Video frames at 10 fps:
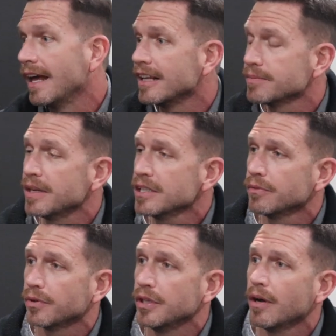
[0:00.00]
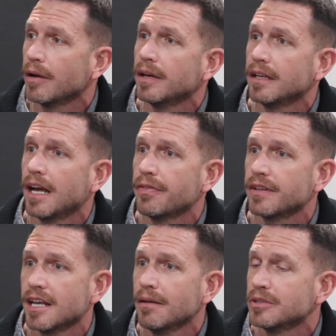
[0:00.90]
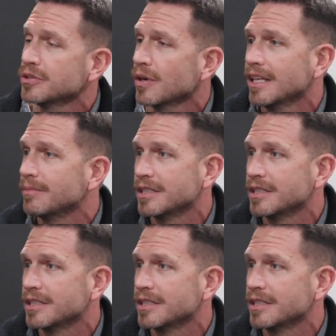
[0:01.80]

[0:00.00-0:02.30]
And especially for you, I bet at the time, just trying to get